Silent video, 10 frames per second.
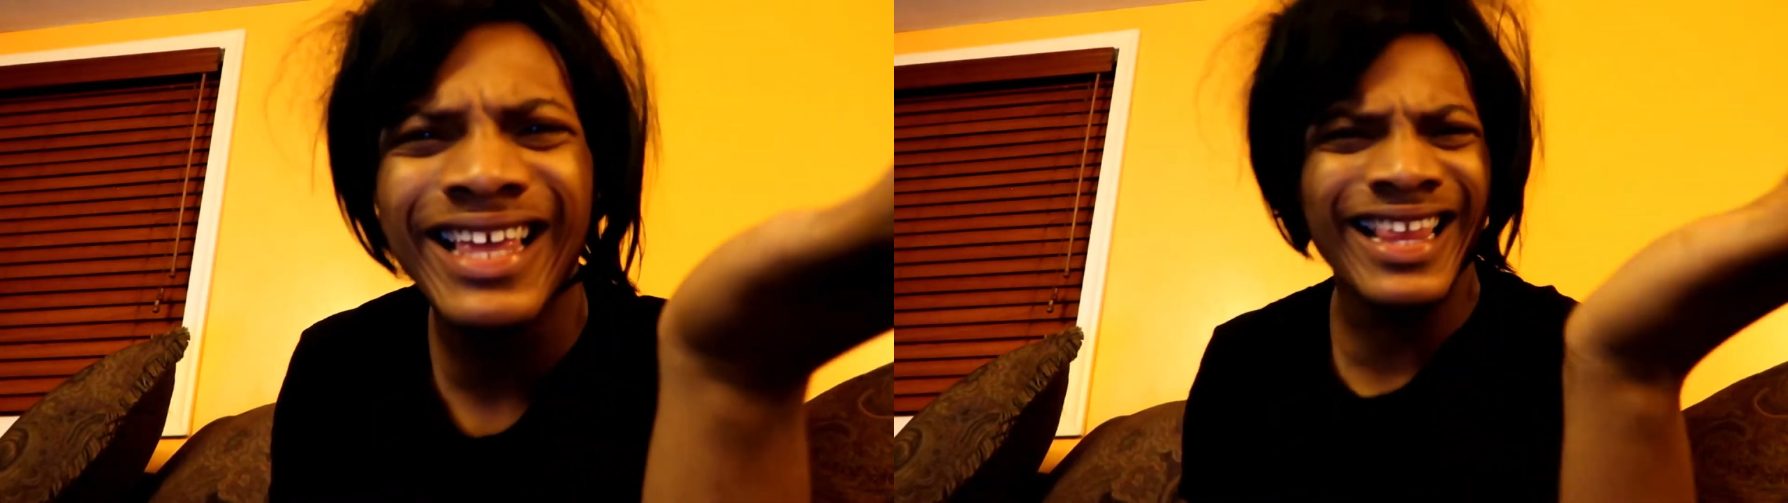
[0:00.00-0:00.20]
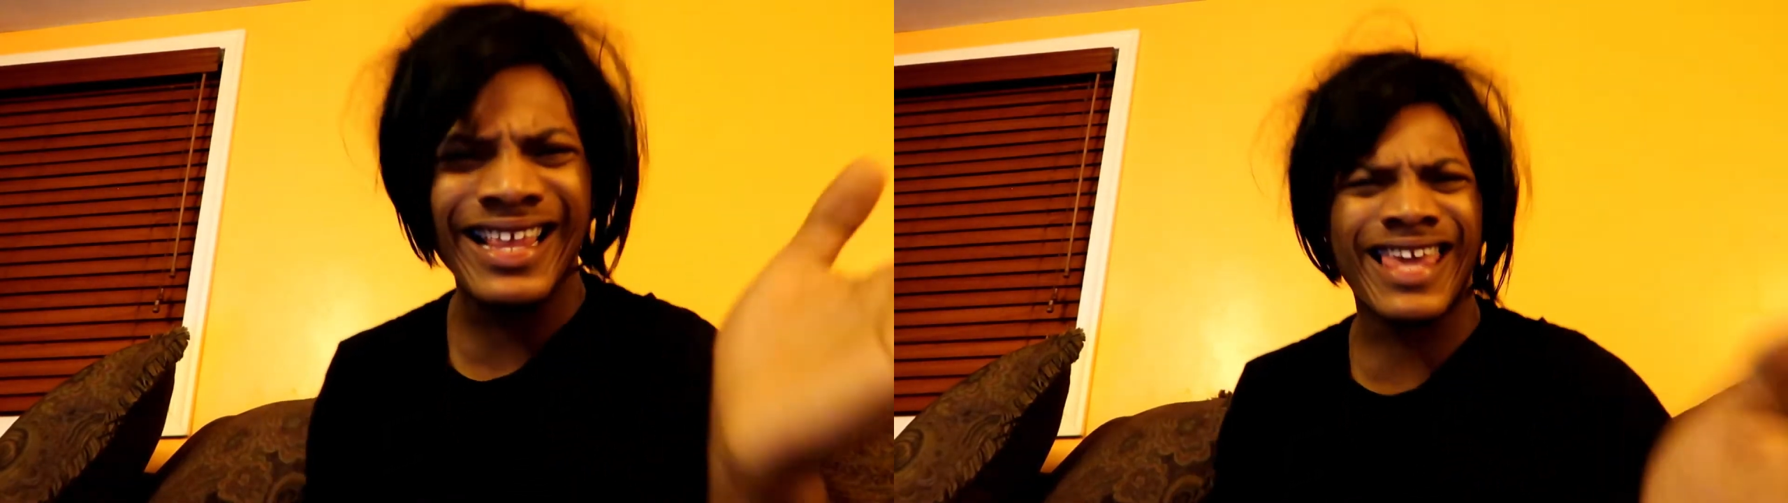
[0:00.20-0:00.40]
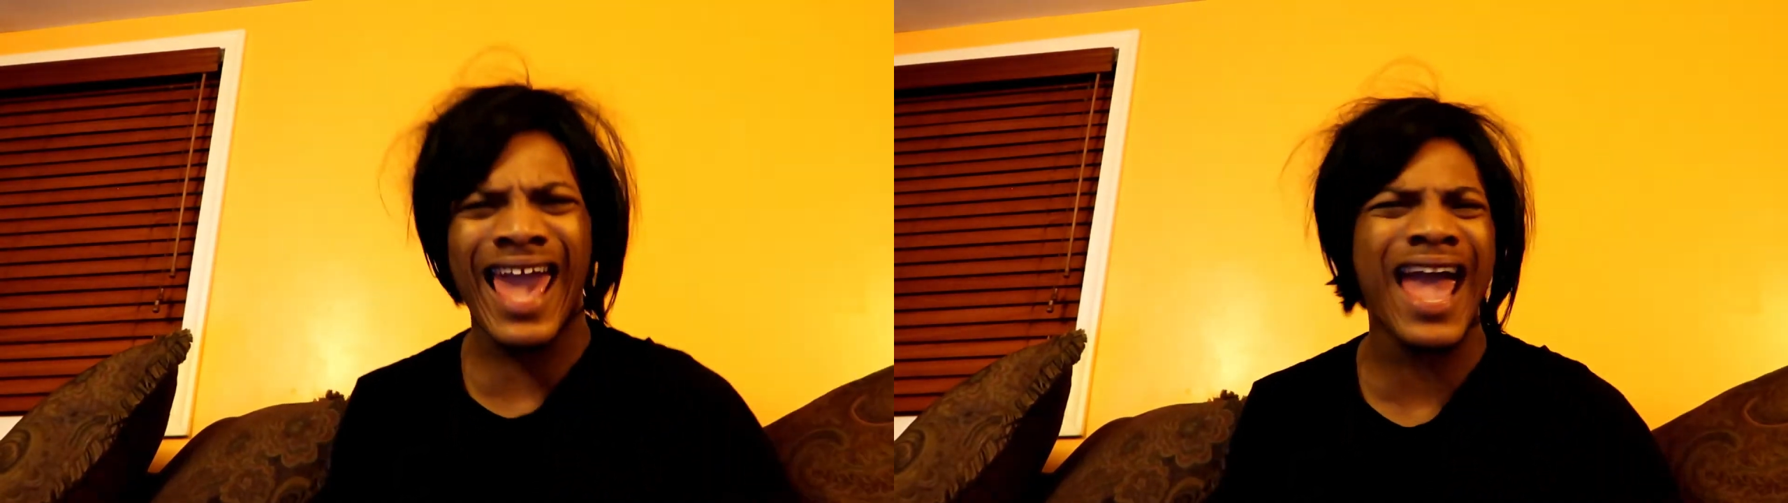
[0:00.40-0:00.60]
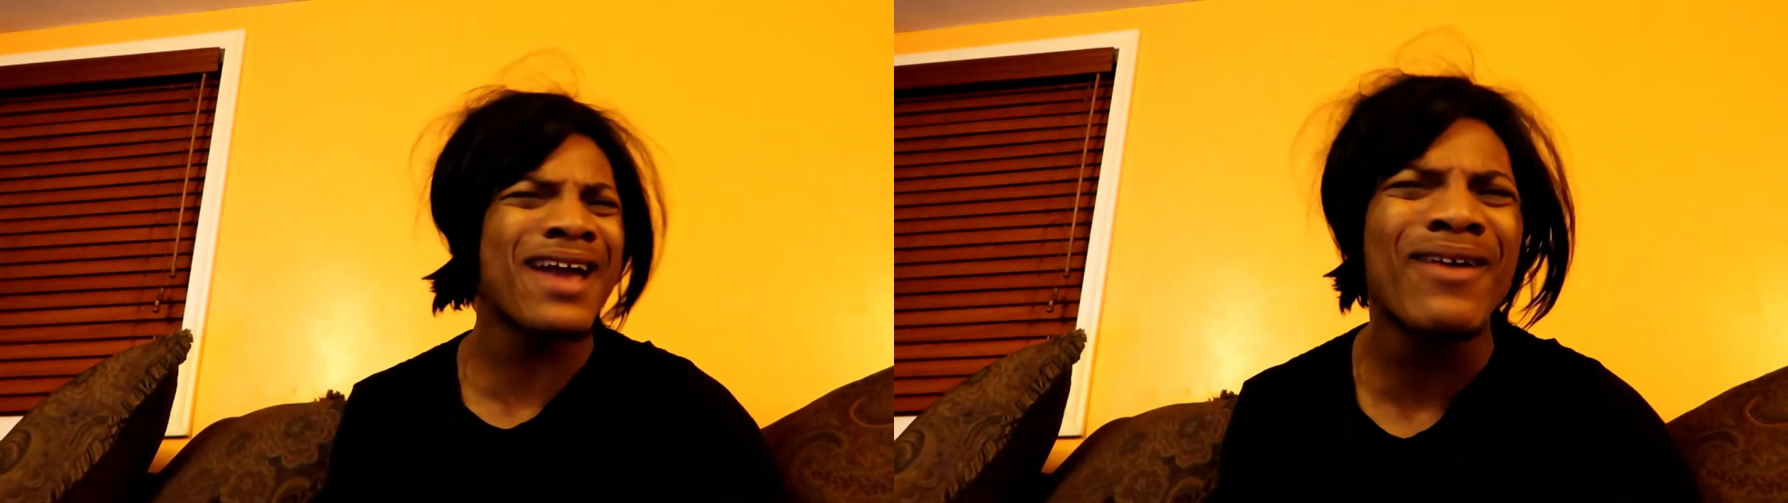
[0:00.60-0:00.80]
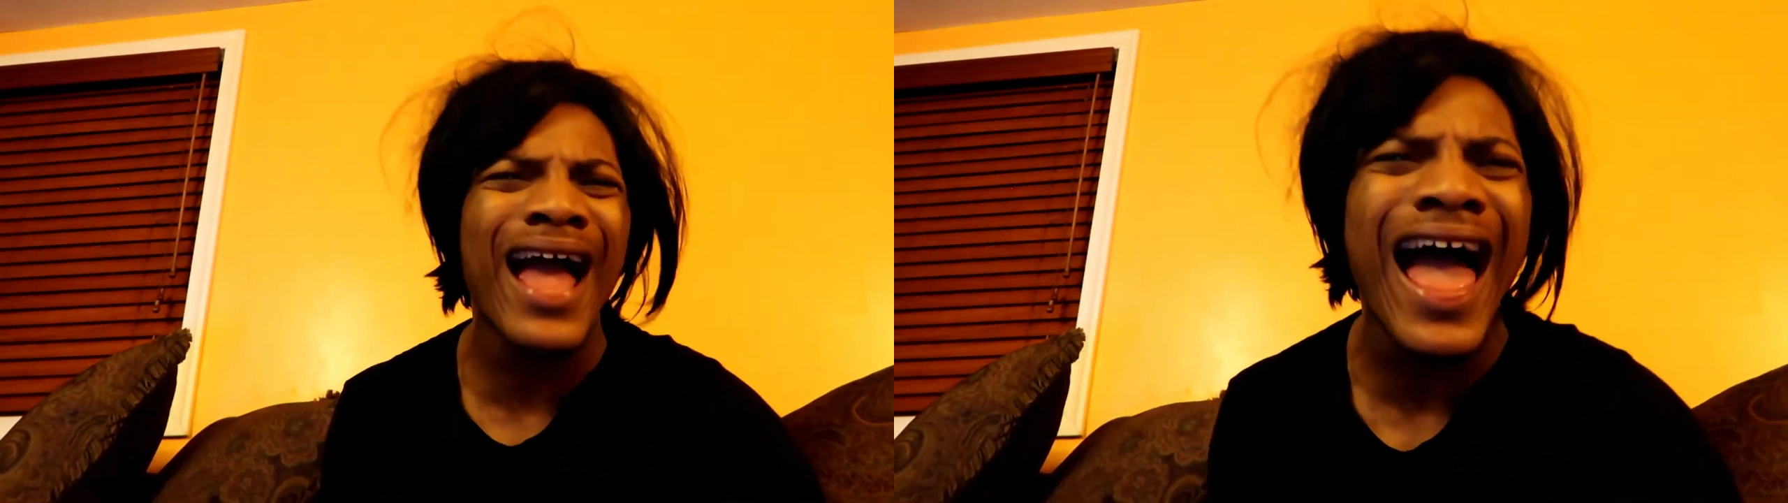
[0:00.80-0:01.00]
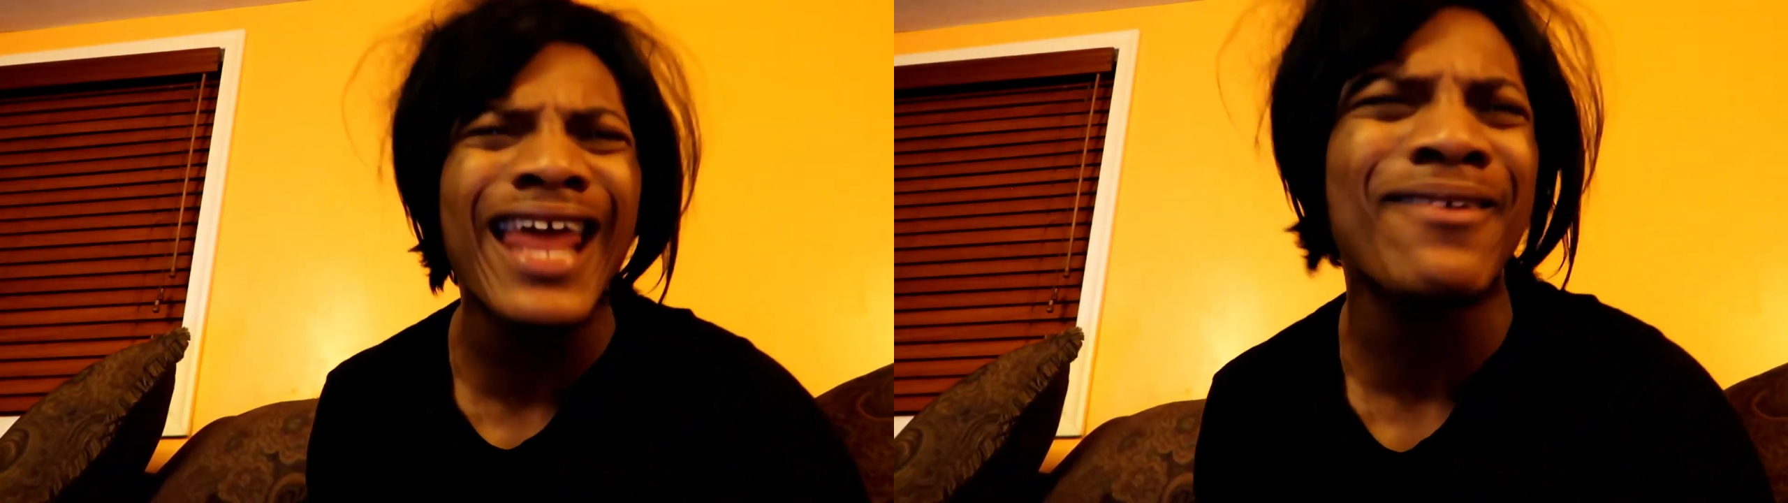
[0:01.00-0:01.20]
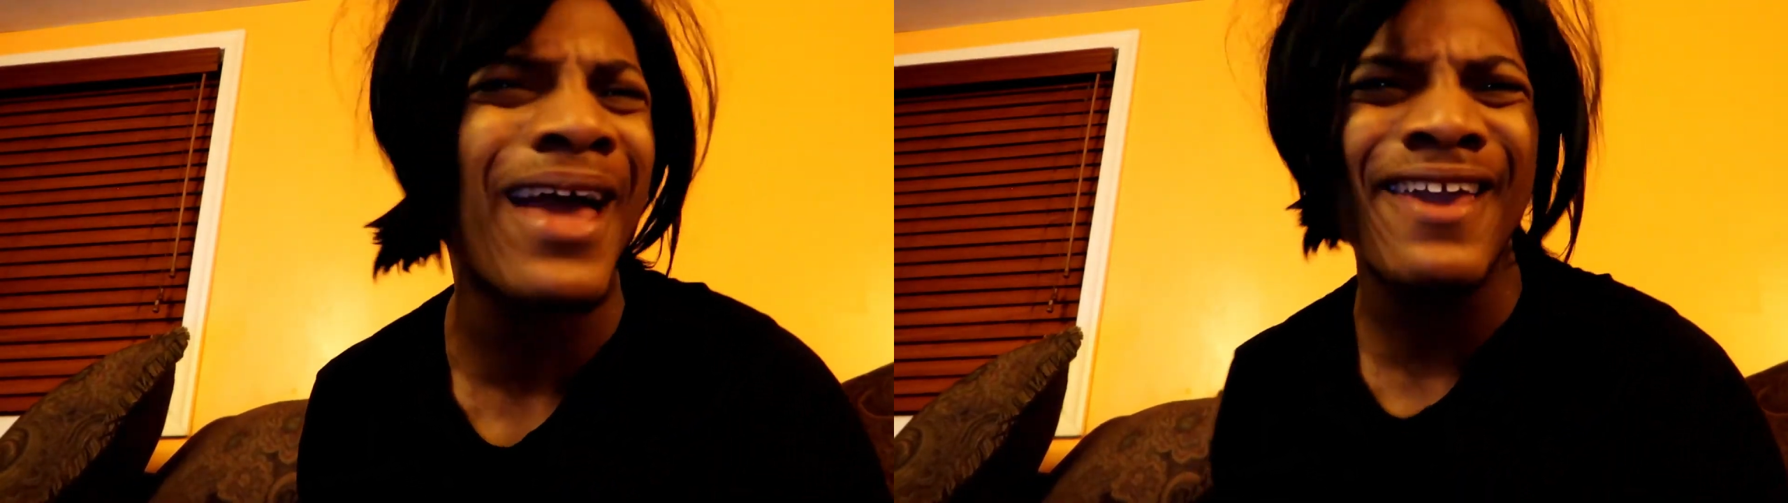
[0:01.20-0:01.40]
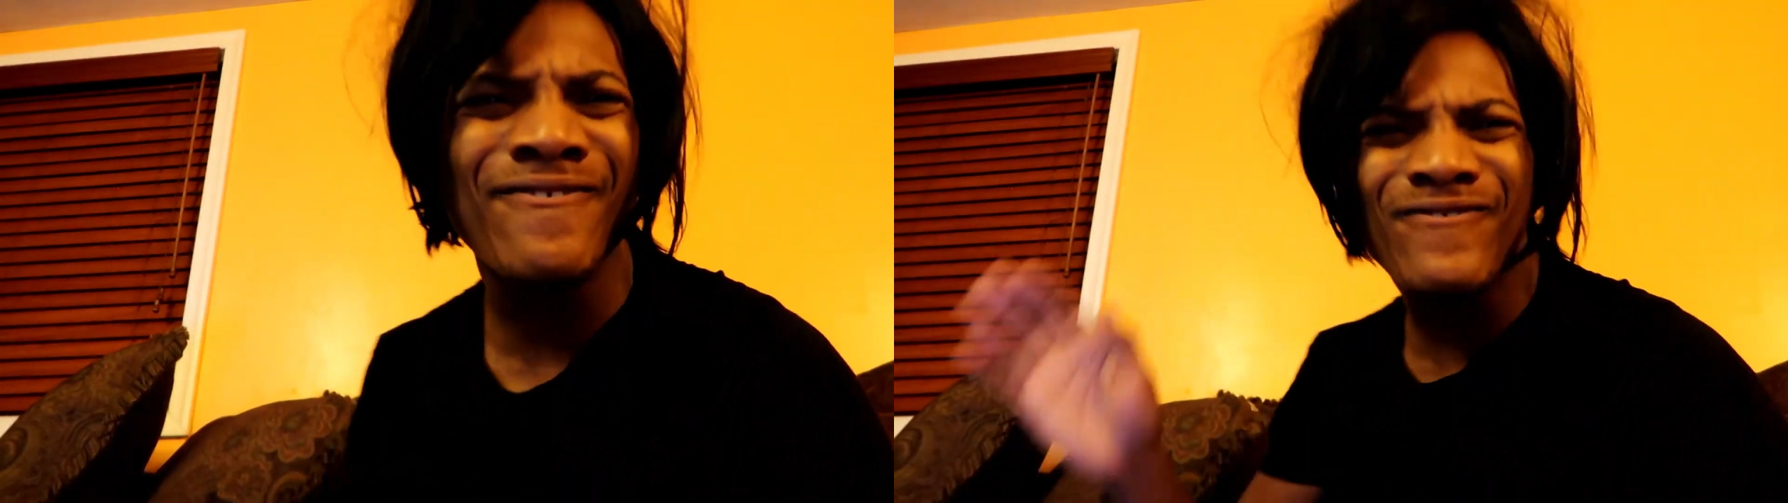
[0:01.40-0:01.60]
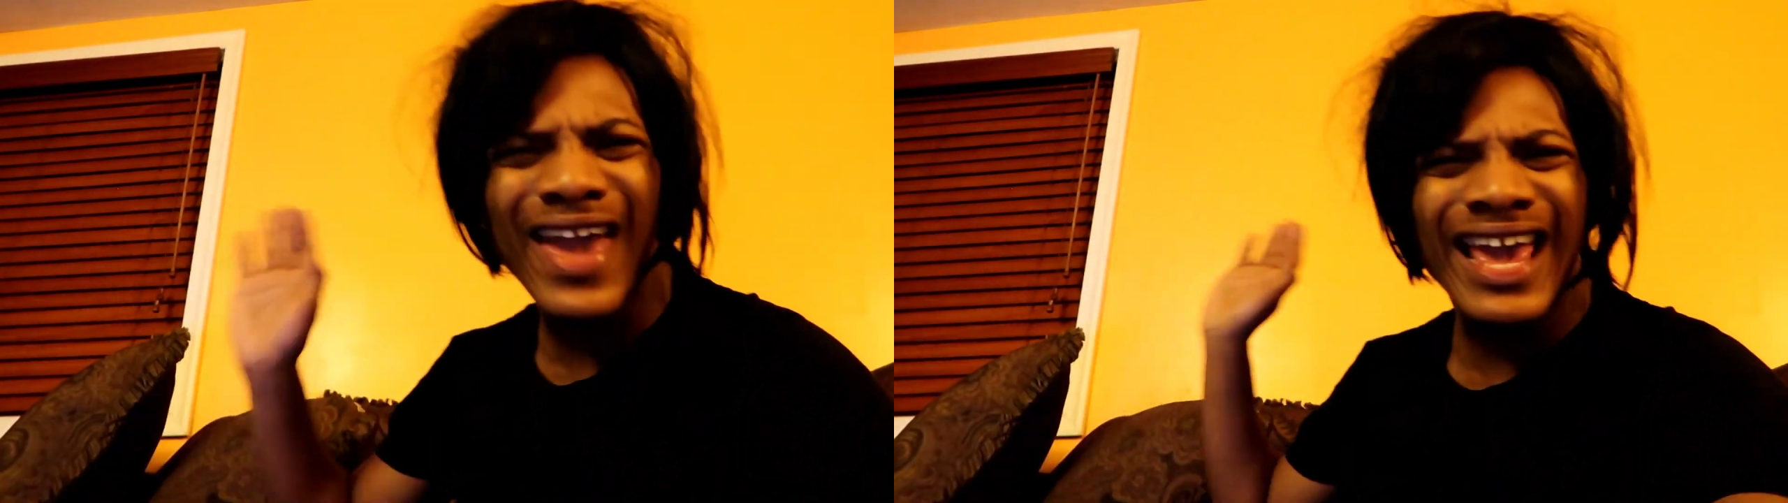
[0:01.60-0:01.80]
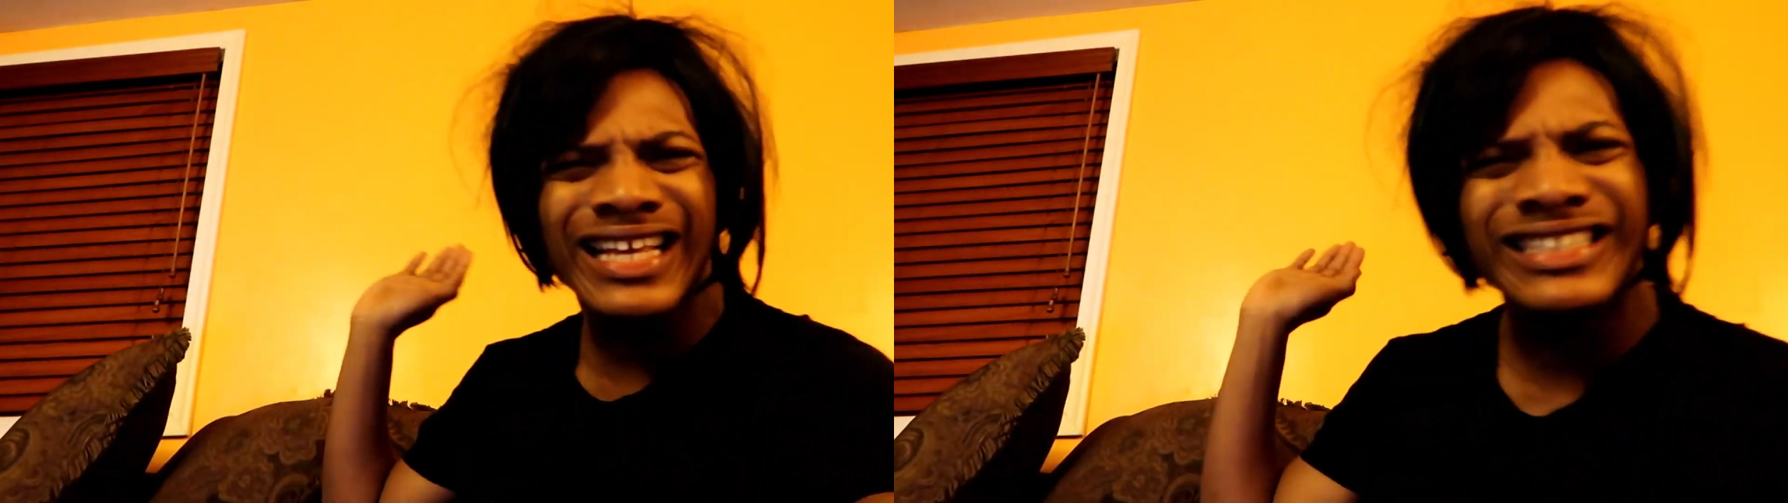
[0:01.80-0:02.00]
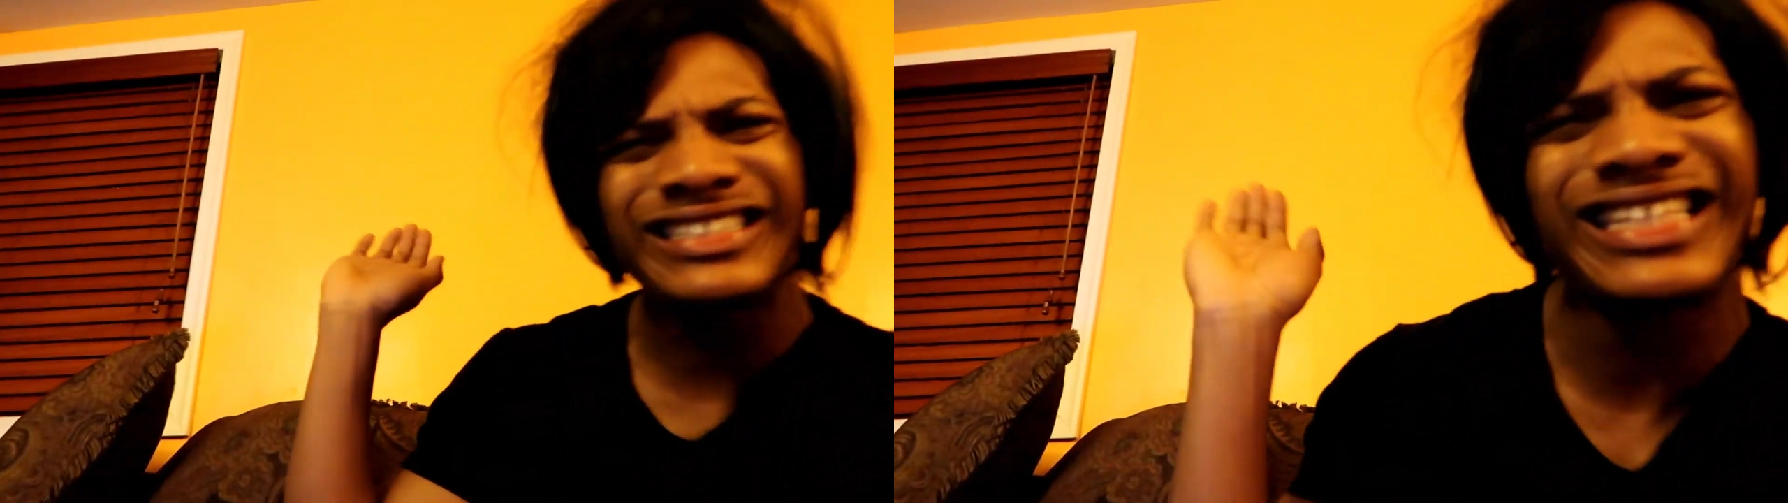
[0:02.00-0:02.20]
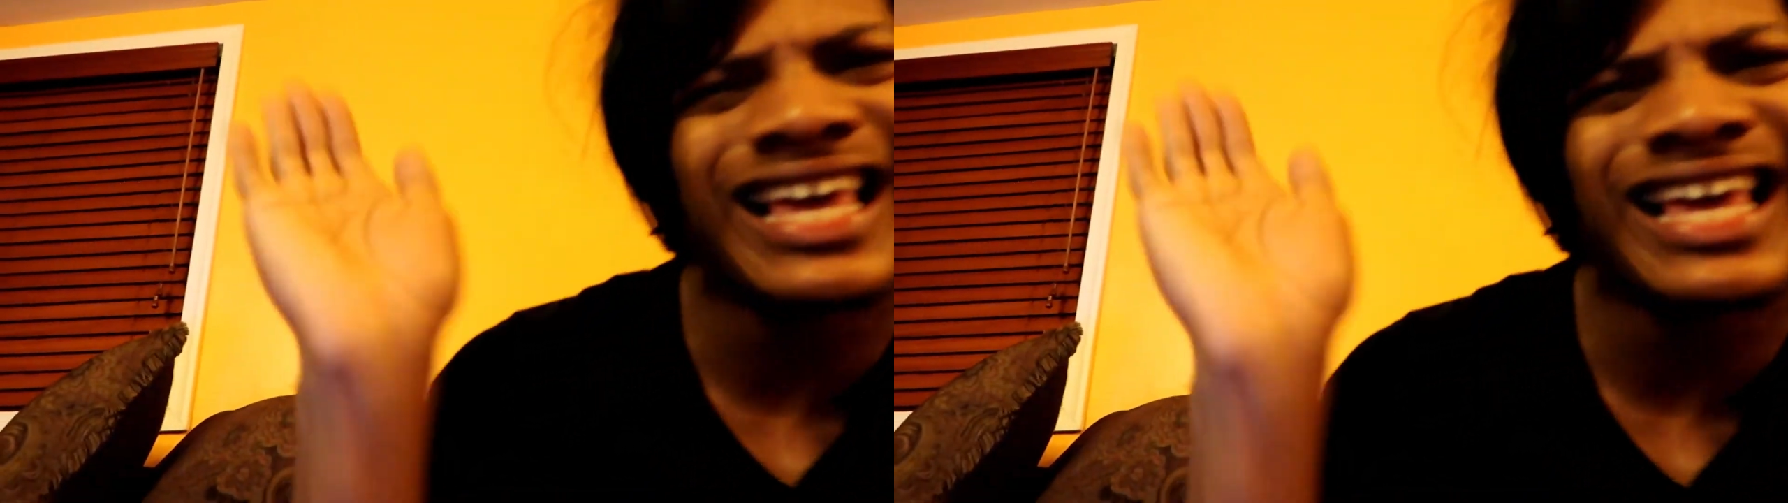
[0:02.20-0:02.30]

Get that camera out of my face!